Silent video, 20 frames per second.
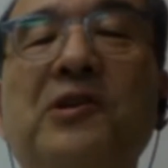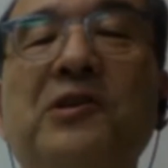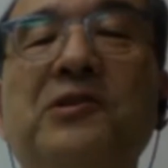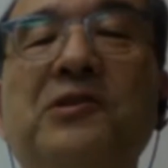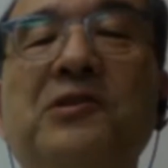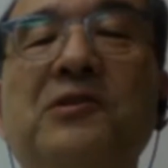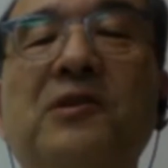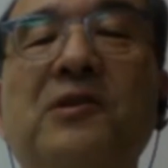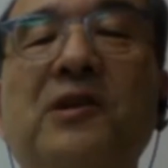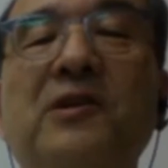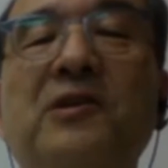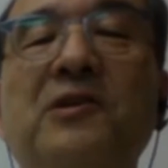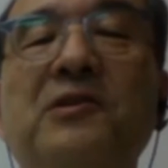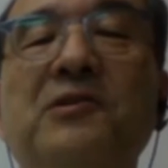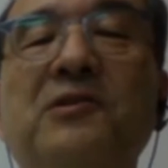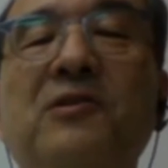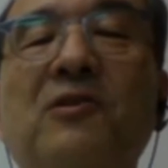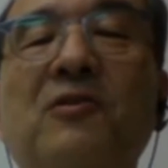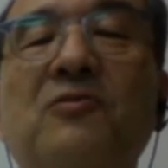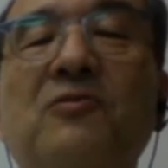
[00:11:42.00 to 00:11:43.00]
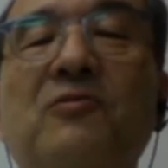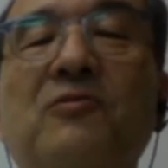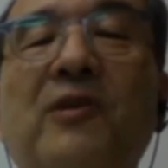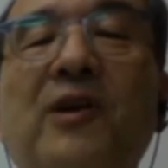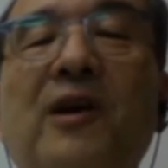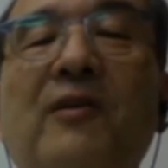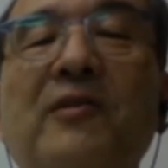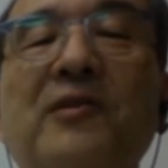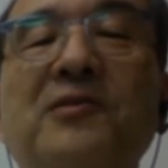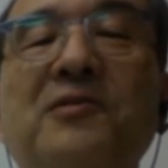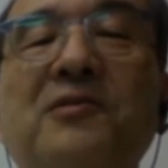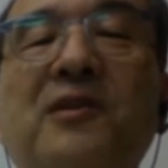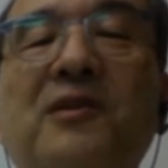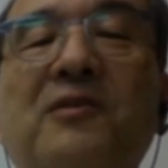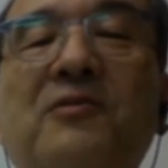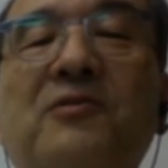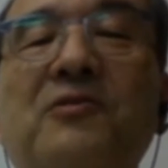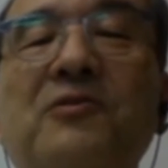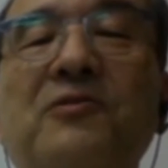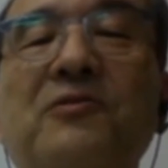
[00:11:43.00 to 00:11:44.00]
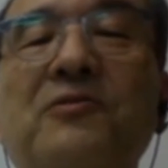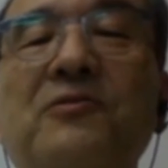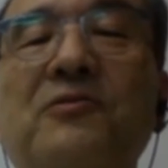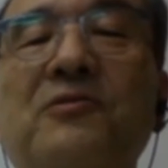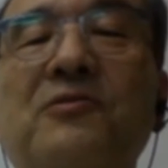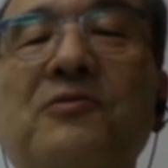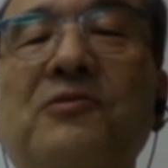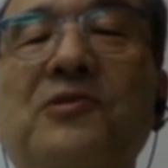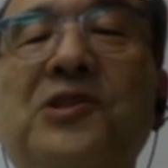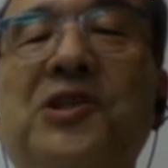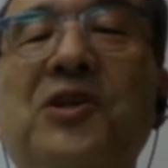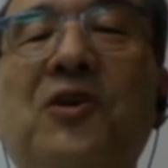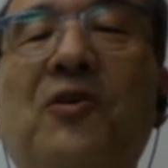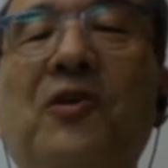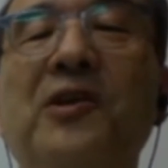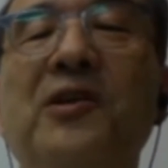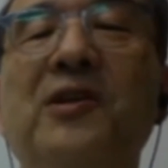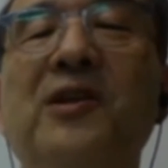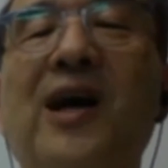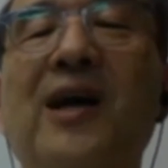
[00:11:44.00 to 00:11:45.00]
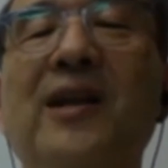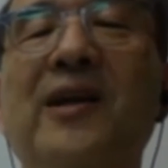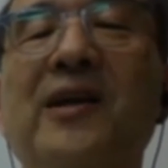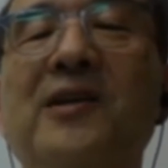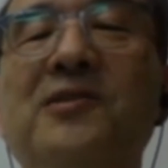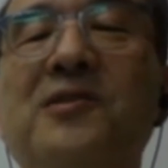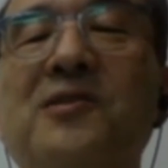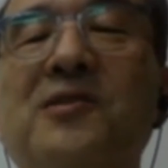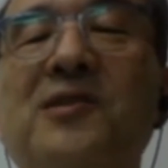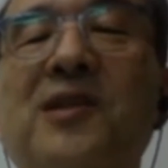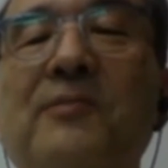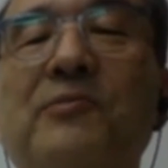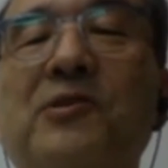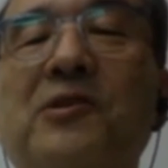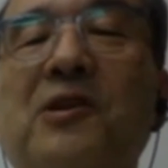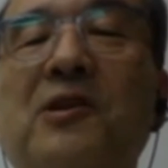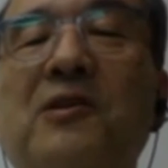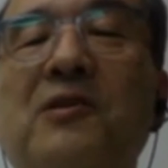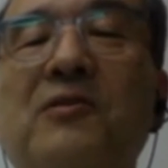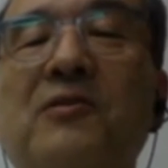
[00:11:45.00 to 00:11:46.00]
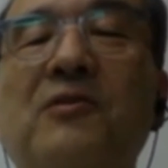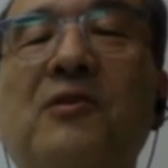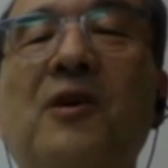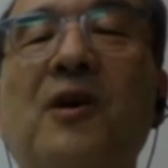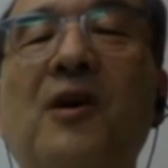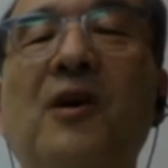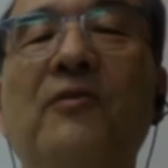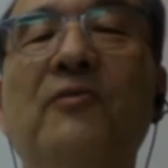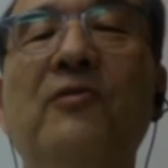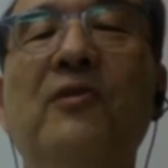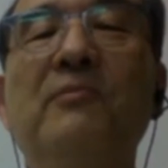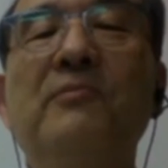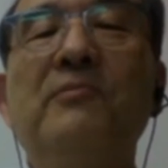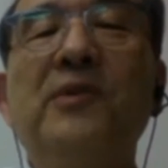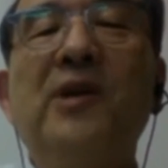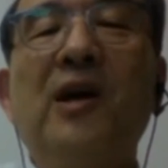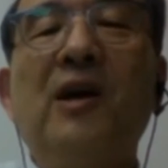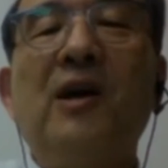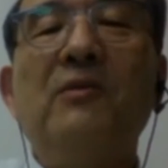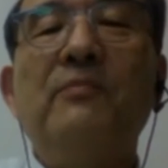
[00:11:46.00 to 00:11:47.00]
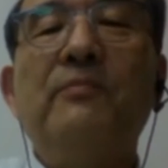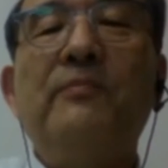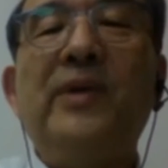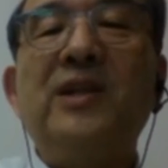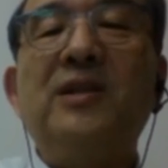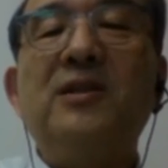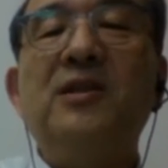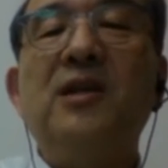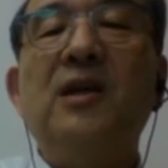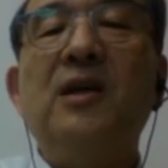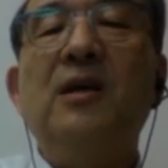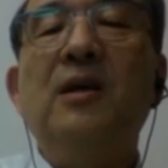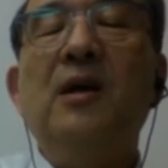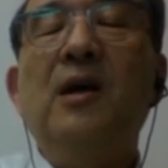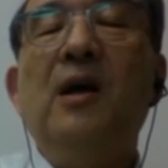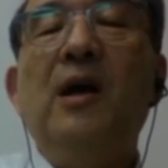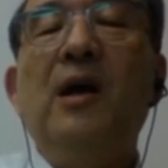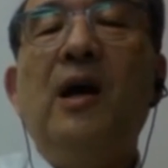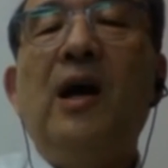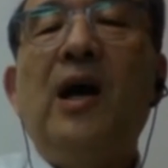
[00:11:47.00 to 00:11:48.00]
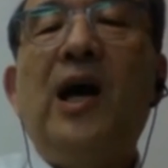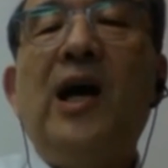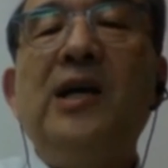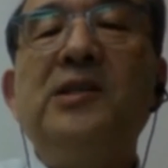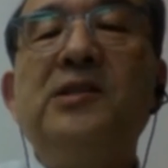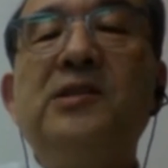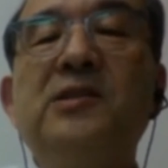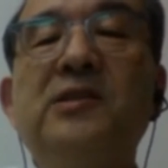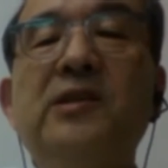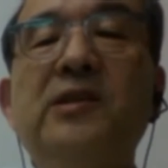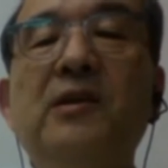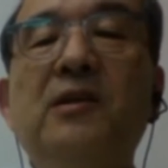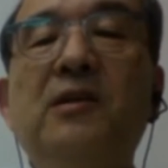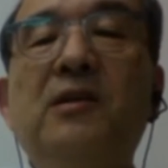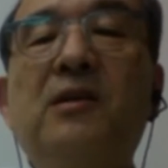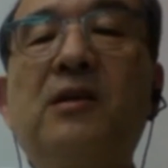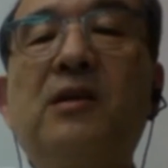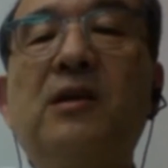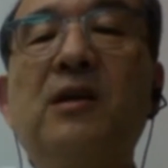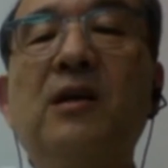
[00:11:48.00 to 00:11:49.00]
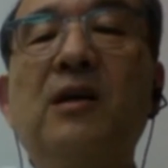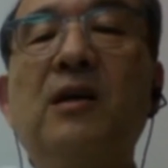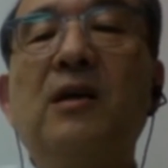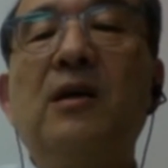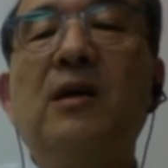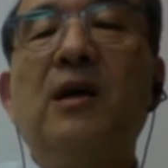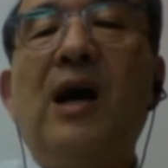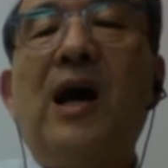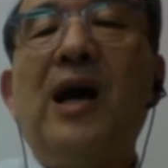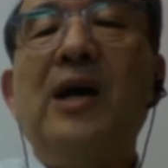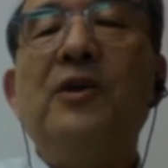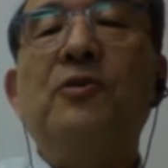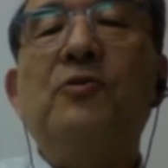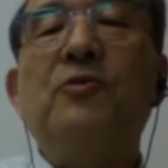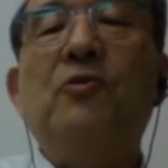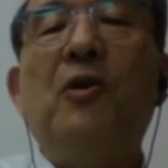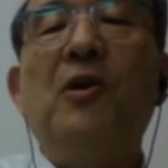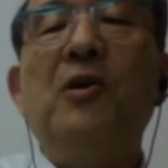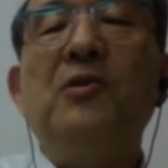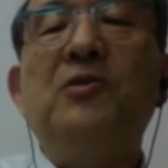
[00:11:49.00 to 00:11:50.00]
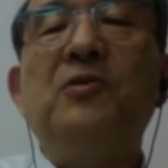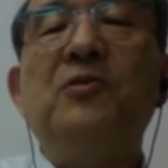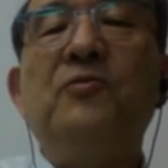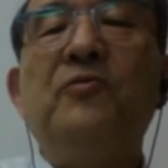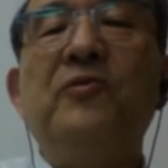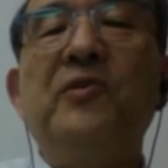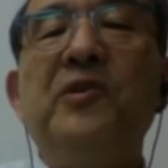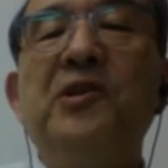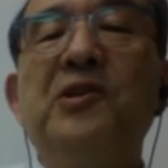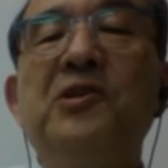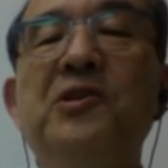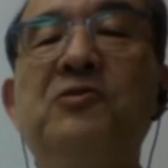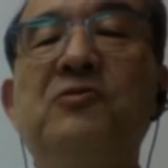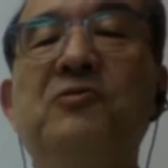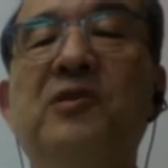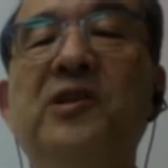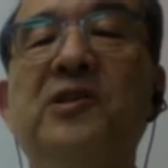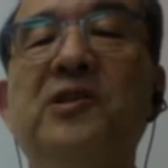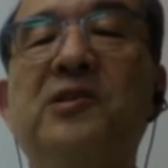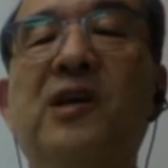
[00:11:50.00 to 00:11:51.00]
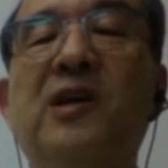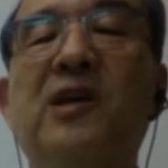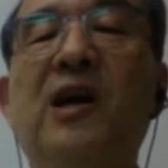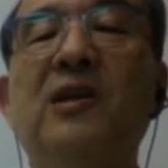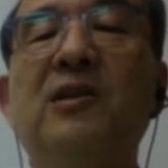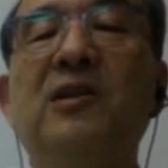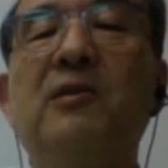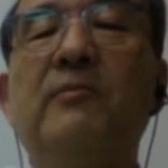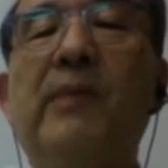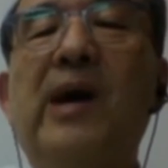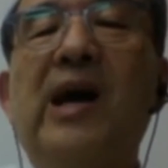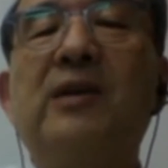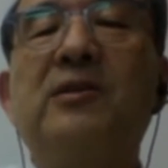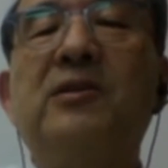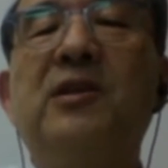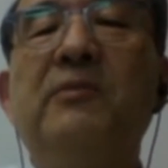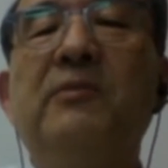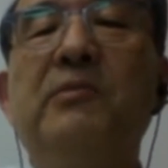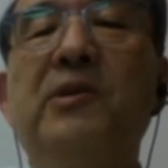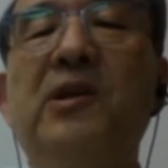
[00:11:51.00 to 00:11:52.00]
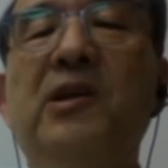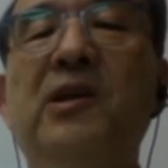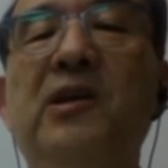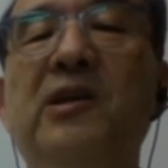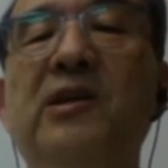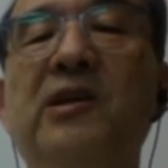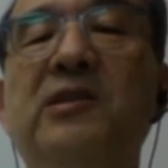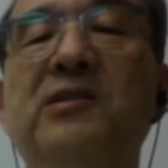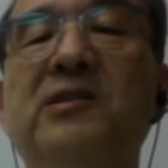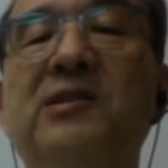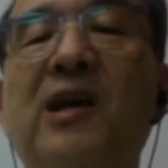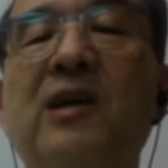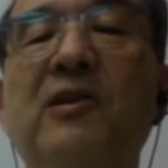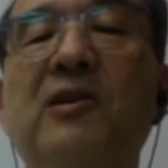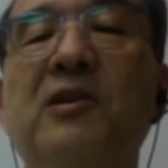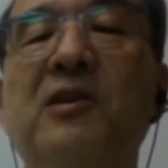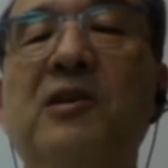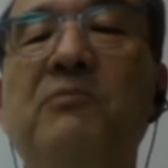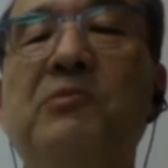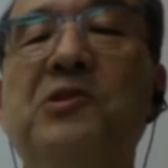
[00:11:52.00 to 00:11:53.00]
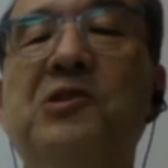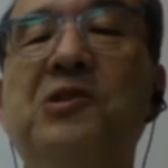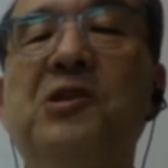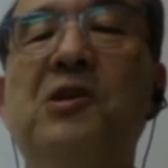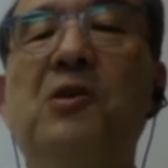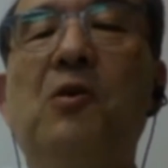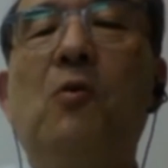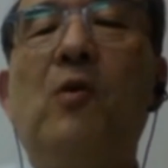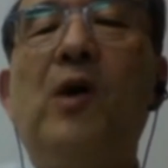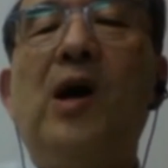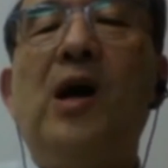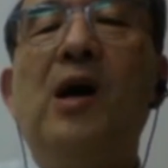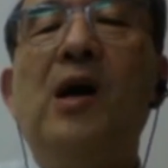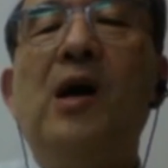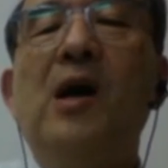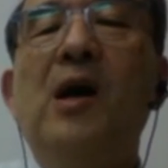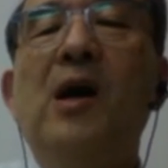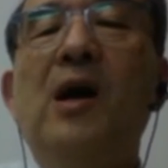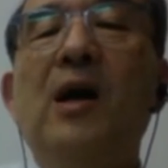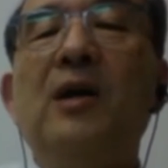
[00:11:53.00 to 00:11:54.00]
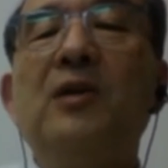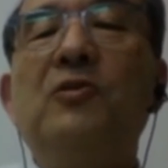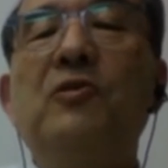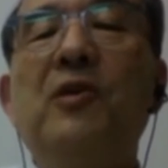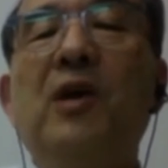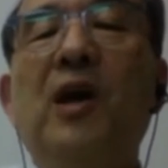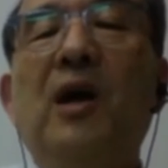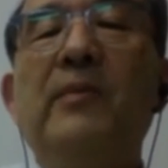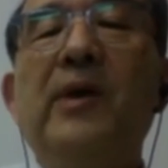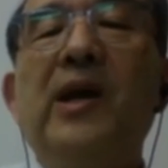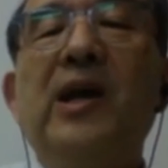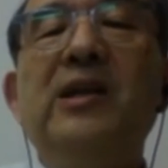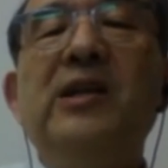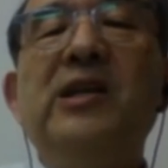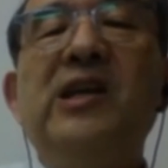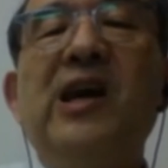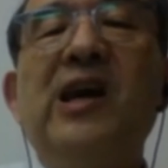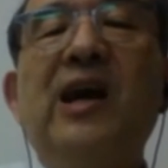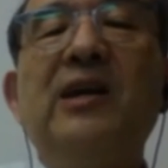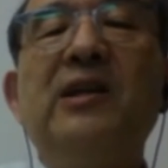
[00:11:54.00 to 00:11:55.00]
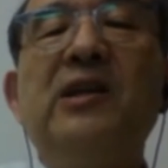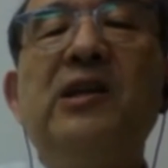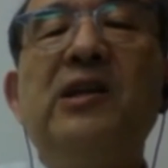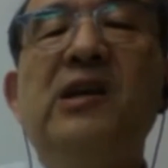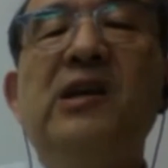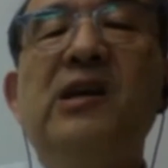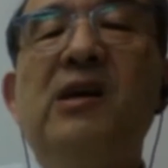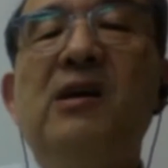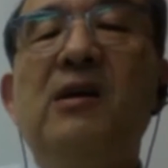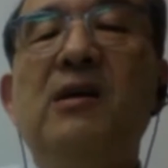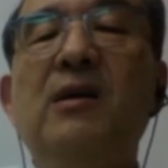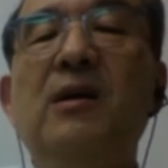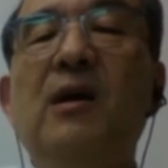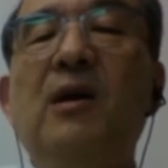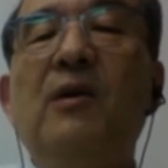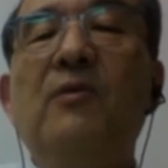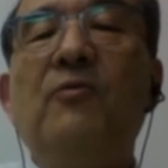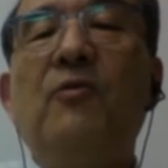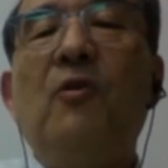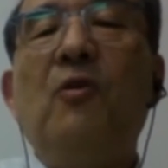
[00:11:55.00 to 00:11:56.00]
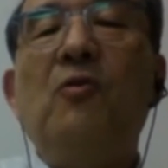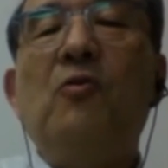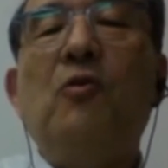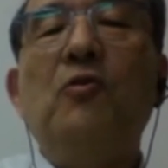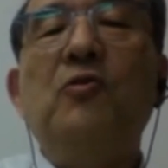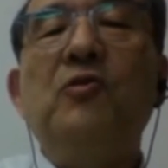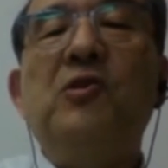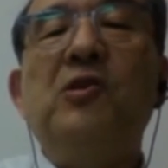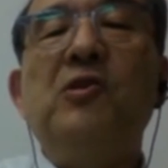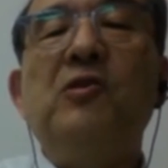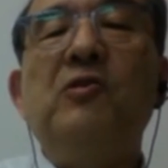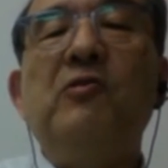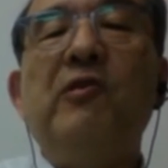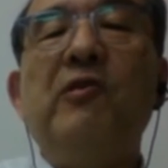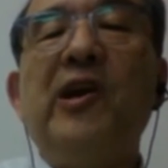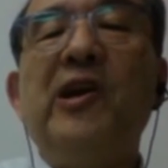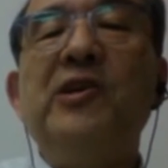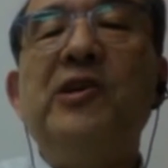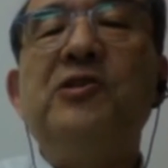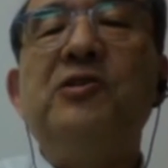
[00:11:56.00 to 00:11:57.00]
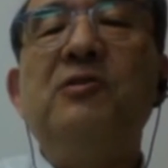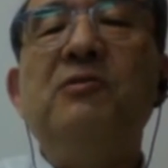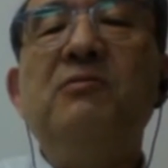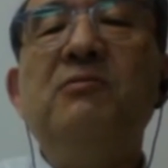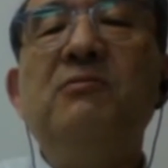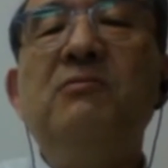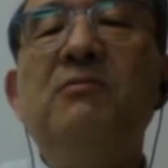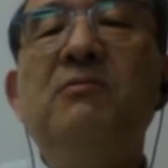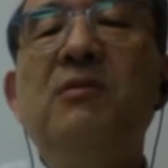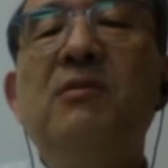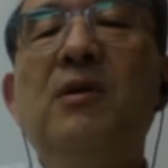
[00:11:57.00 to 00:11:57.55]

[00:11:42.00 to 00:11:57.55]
it is not realistic to join Annex 72 from now. But I think, are you going to finish this kind of activity inside EBC, or do you have any idea for continuation